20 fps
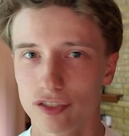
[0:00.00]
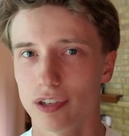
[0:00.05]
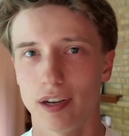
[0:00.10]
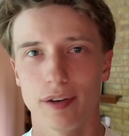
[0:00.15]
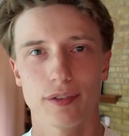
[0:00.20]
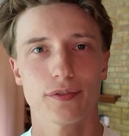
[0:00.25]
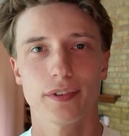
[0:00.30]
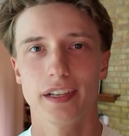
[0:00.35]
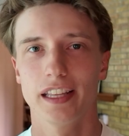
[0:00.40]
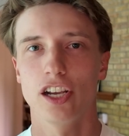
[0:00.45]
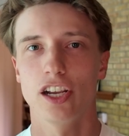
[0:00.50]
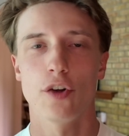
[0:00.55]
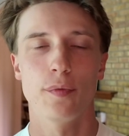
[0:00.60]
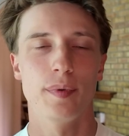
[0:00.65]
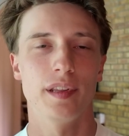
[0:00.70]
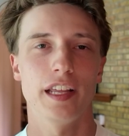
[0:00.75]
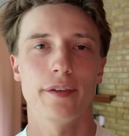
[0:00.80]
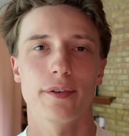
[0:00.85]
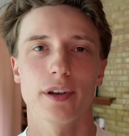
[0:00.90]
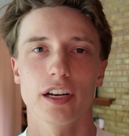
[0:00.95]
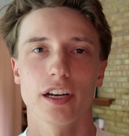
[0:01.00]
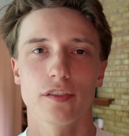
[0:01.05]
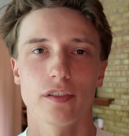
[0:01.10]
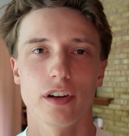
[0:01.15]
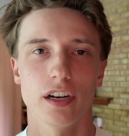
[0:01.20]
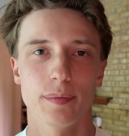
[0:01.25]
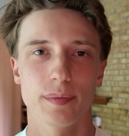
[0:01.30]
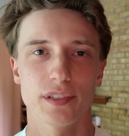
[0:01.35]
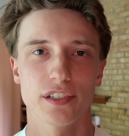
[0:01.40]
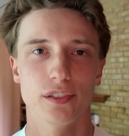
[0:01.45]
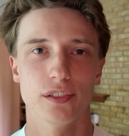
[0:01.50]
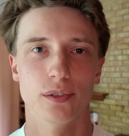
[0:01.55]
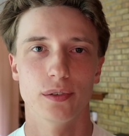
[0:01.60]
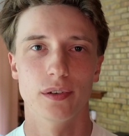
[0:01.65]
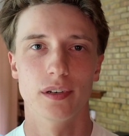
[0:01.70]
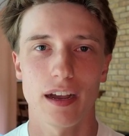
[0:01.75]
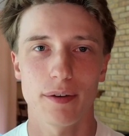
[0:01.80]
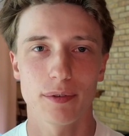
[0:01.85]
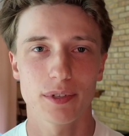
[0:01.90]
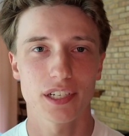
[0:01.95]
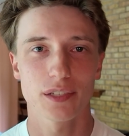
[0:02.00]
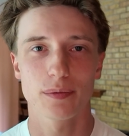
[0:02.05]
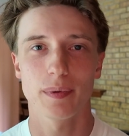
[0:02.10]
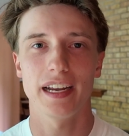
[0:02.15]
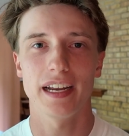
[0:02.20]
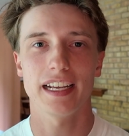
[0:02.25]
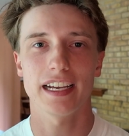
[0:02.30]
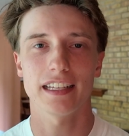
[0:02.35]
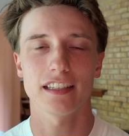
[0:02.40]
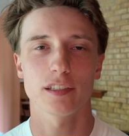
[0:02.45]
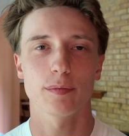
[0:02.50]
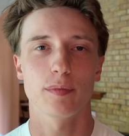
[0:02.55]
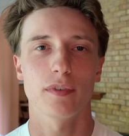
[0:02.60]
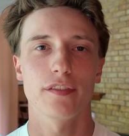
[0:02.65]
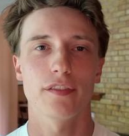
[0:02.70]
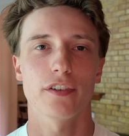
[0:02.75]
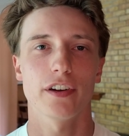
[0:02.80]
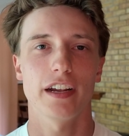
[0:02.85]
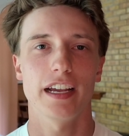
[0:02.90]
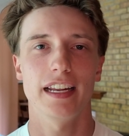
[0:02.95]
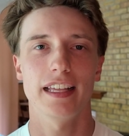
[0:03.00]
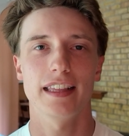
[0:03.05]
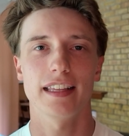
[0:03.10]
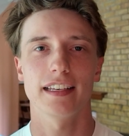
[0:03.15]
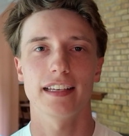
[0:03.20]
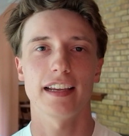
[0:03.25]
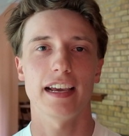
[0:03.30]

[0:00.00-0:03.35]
So I was really hoping they were gonna run them soon. I was just waiting at this point for anything